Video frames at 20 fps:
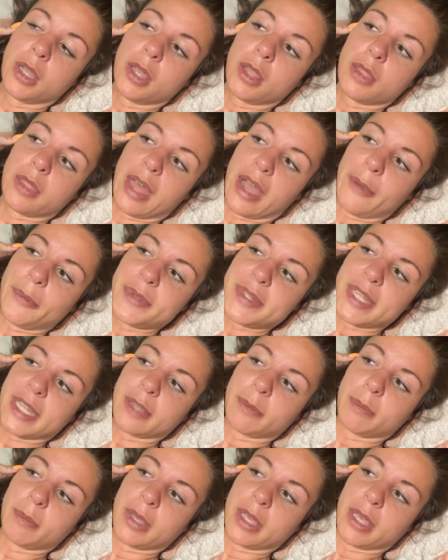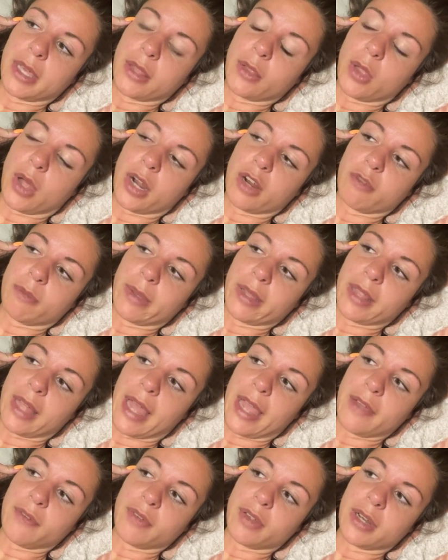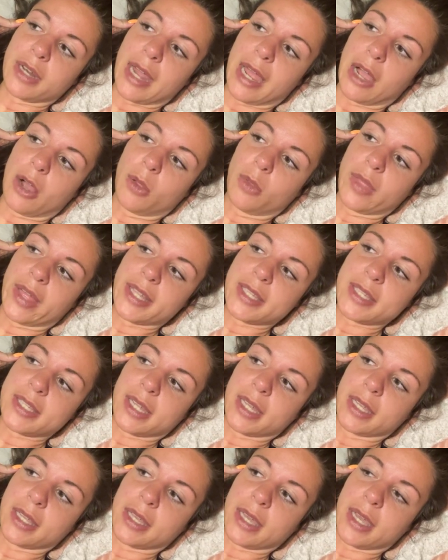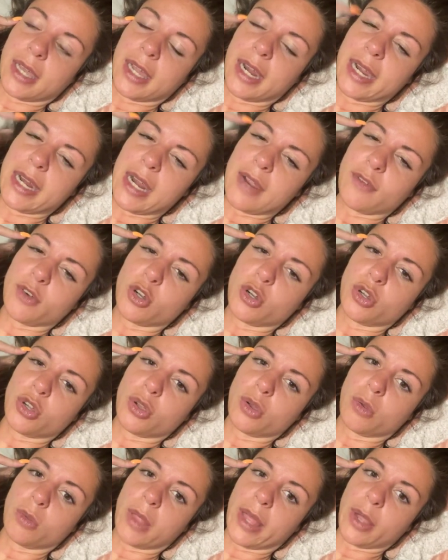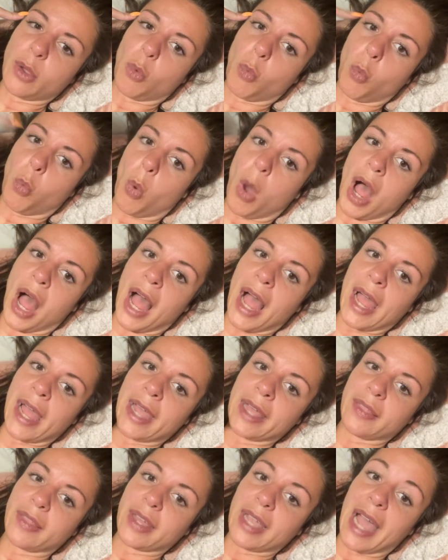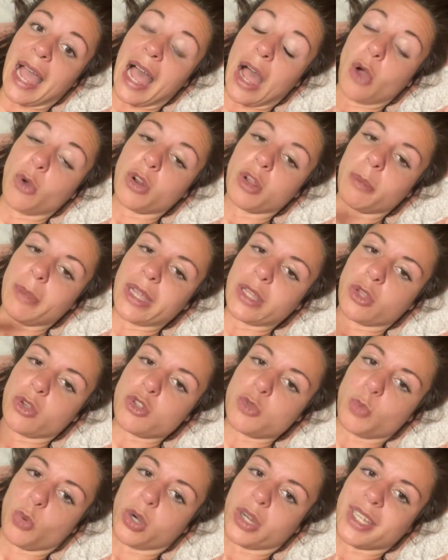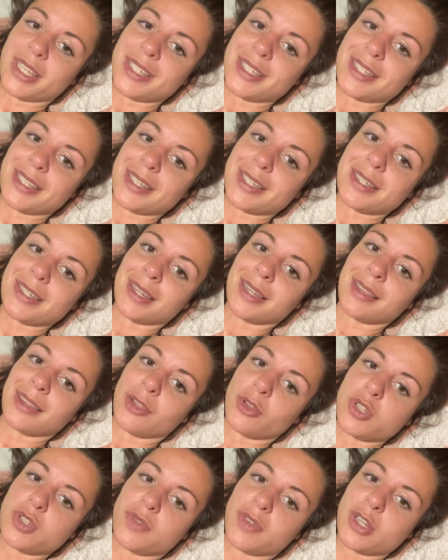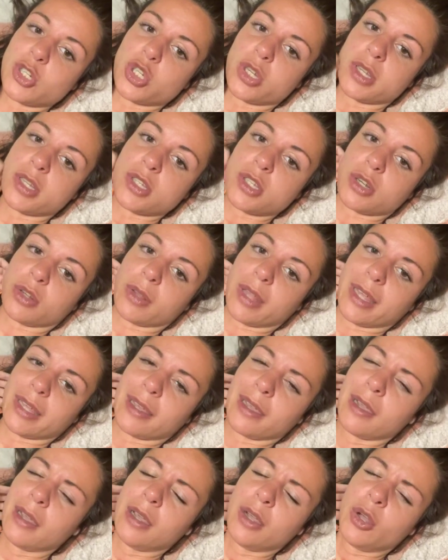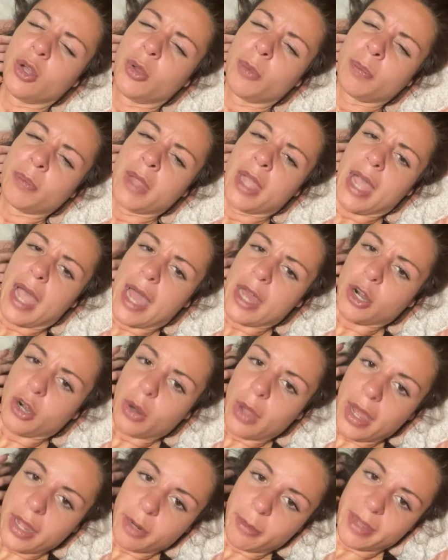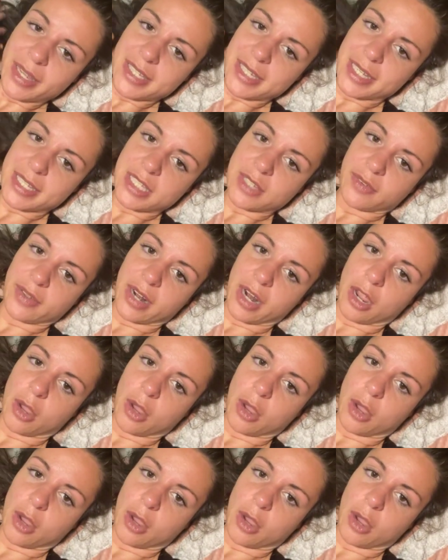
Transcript: That was like me a lot of my life. And now that's like, and I never knew like why, like how to make those more consistent, those visions, or like, I don't know how to make sense of it.